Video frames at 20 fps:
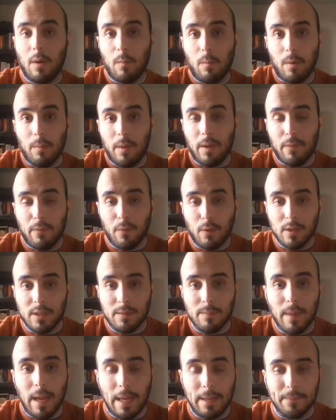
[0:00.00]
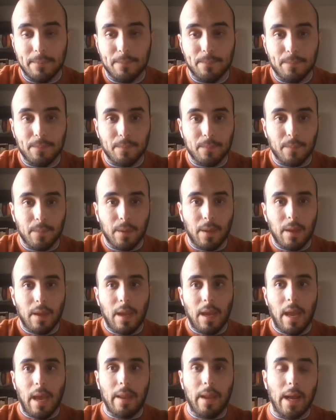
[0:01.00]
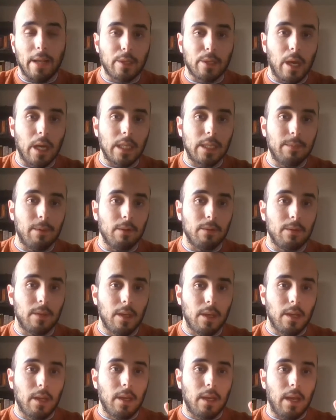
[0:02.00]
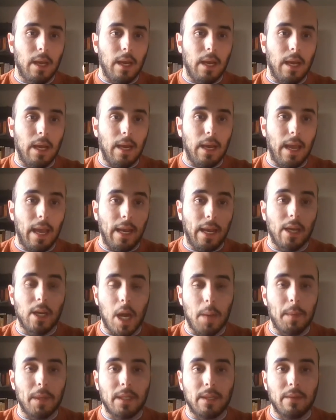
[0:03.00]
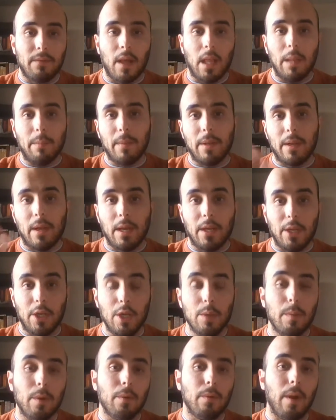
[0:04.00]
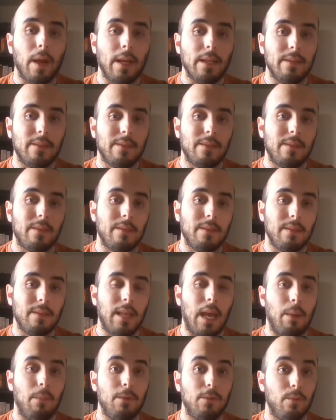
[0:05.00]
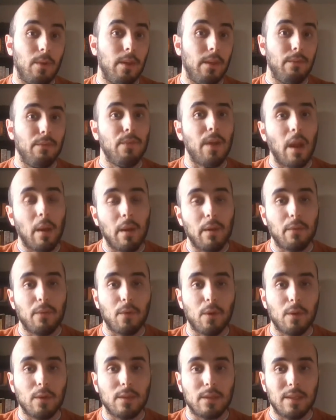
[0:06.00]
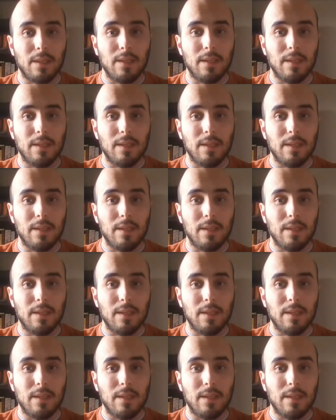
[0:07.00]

we first met, and I talked about economic development and human rights, that was one of the very first